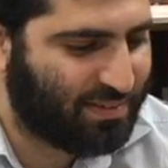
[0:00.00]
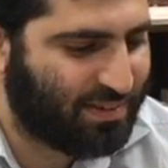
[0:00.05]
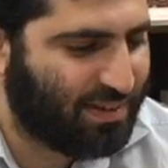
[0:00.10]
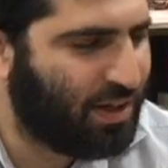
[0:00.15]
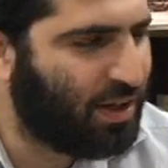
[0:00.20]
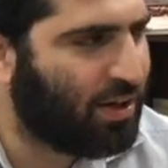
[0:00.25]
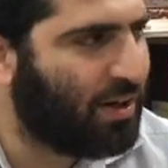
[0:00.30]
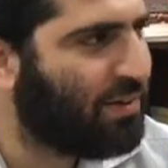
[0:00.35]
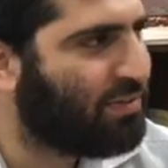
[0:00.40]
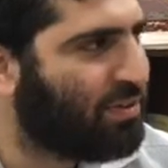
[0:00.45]

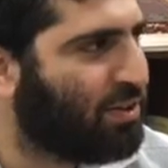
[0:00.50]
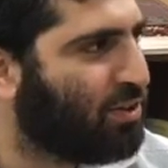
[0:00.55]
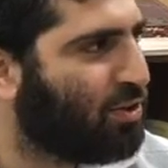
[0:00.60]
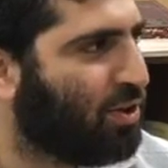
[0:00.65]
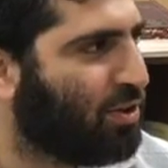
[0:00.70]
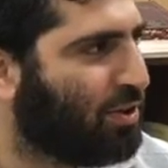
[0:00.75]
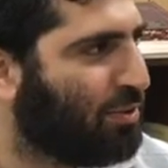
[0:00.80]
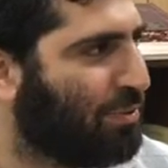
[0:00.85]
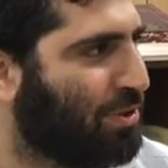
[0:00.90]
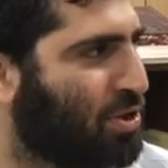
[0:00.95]
You don't have to learn
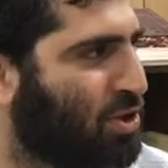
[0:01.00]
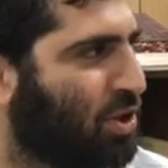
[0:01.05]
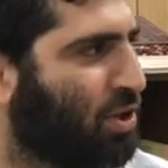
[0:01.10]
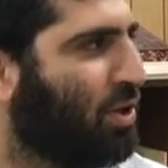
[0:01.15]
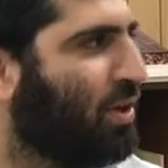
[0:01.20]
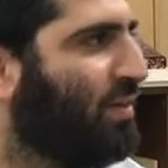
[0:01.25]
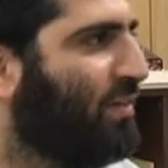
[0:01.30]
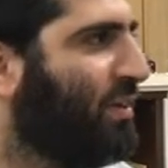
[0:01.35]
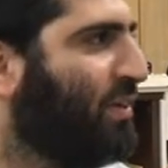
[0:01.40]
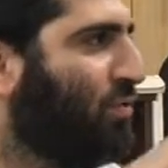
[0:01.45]
all the Mishnah
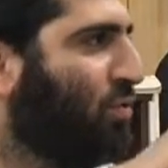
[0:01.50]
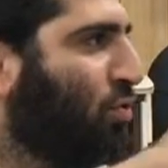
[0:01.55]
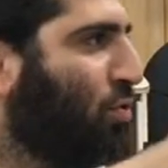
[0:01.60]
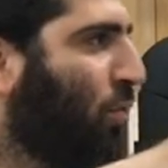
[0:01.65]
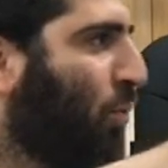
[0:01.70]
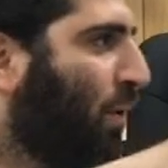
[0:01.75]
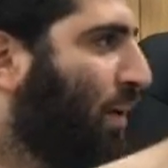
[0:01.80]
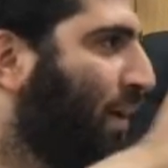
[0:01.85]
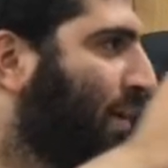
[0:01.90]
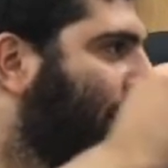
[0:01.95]
even if you do
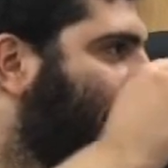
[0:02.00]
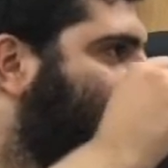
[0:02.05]
one a